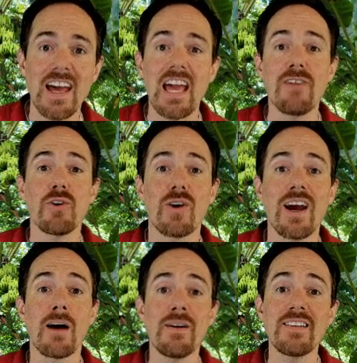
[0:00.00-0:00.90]
if your
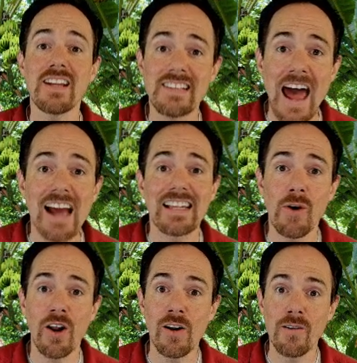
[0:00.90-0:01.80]
income is exactly
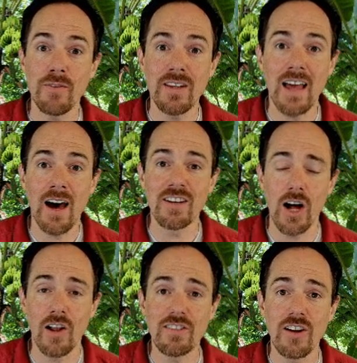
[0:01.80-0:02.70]

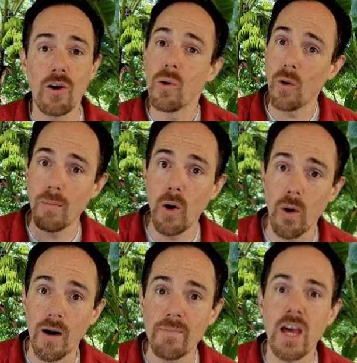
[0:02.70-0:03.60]
$150,000 or
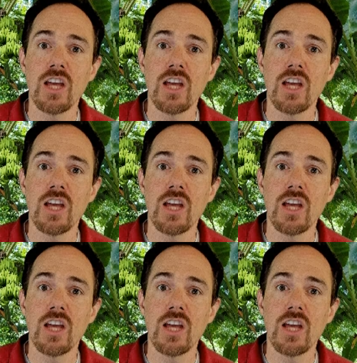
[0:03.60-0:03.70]
more,